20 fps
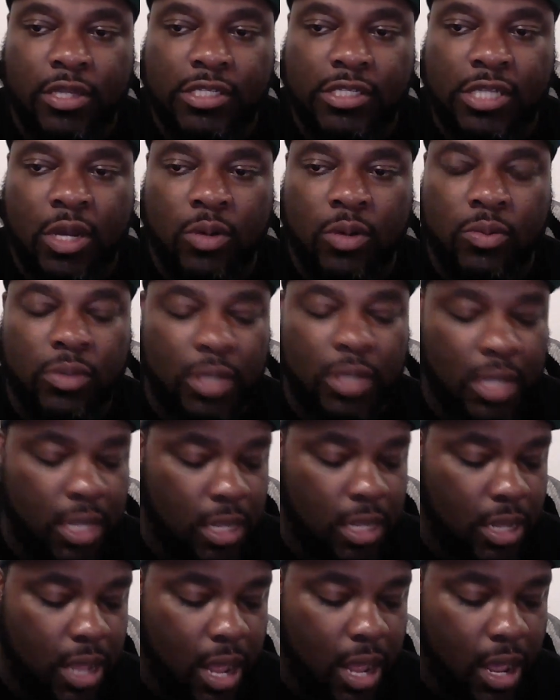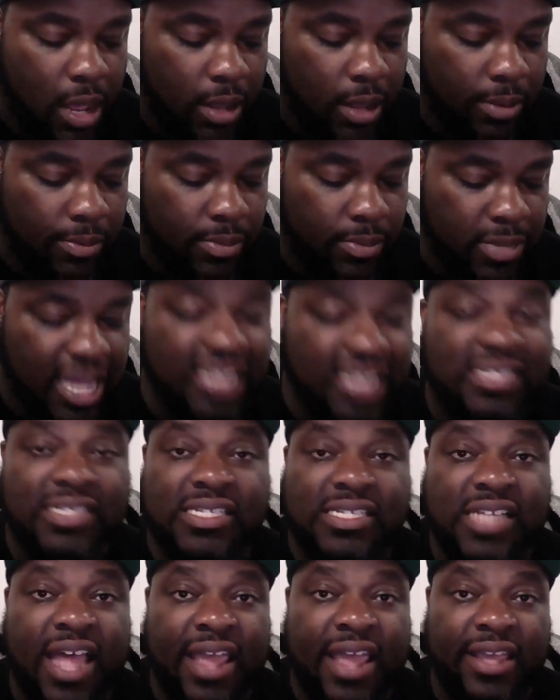So that's
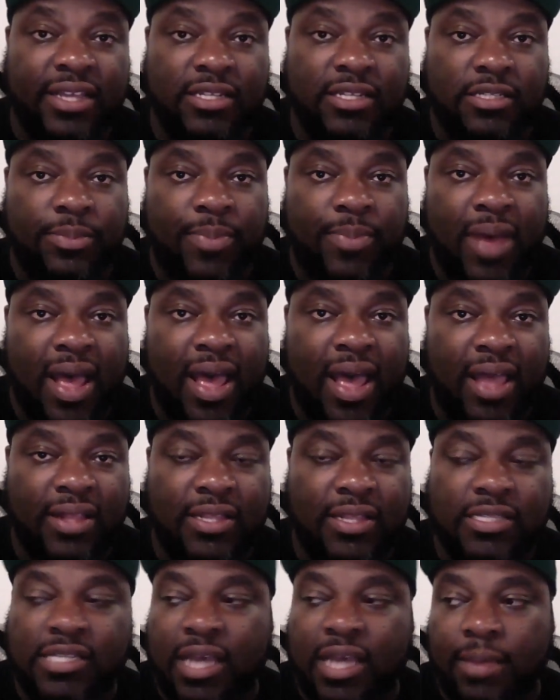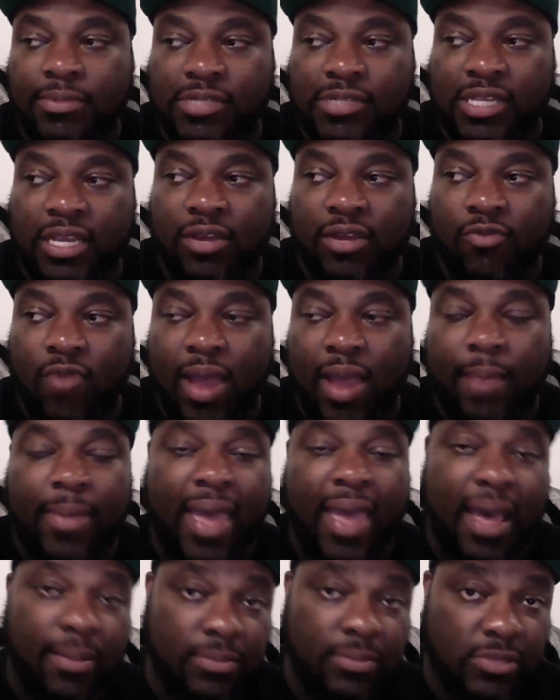the science behind the top 10
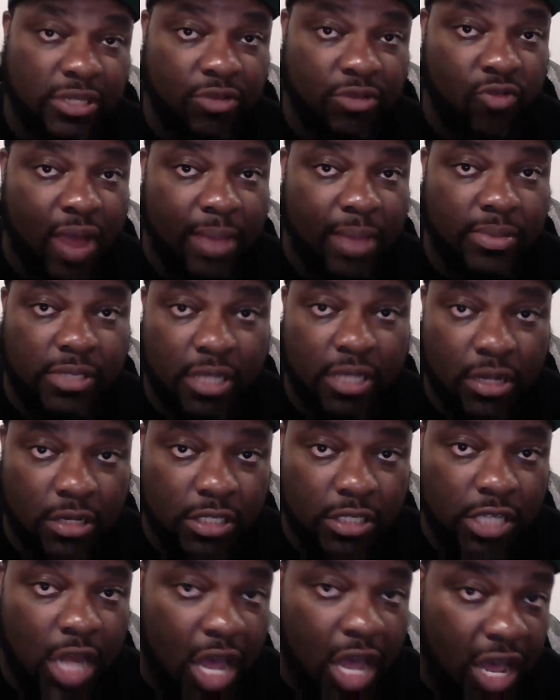rap albums and rap songs